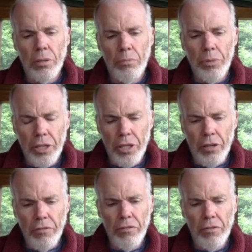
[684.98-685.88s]
big
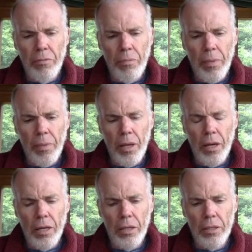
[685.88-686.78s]
enough
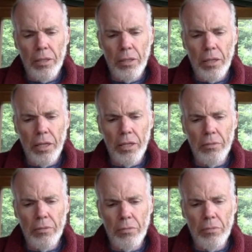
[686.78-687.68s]

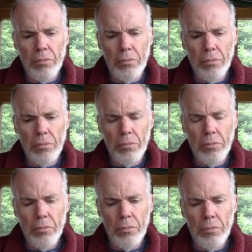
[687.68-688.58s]
and
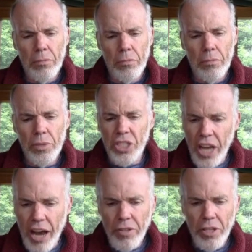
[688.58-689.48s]

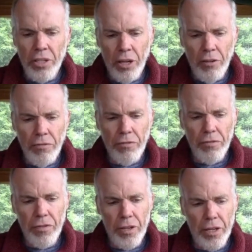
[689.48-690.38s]
savvy
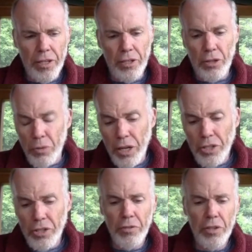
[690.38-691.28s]
enough and
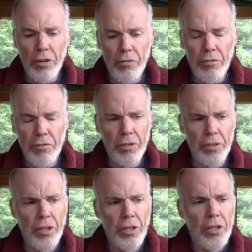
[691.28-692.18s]
aggressive enough
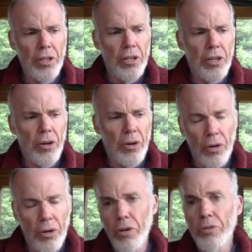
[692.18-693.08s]
and
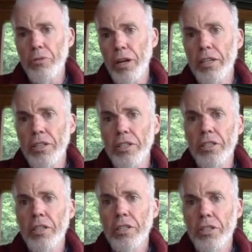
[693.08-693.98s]
all the
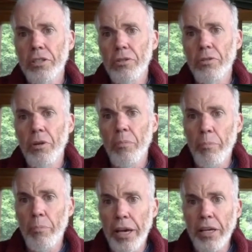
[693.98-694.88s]
rest to
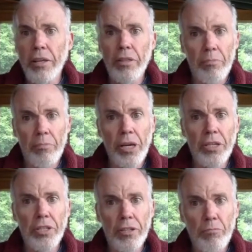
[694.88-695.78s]
make the
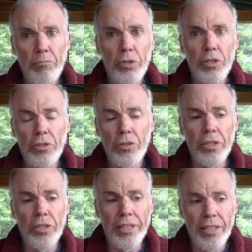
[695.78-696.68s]
basic political
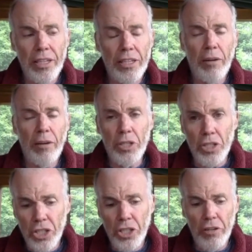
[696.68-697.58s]
and economic
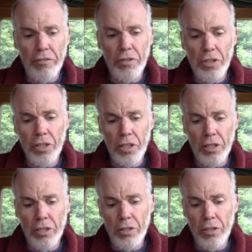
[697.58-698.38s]
shifts that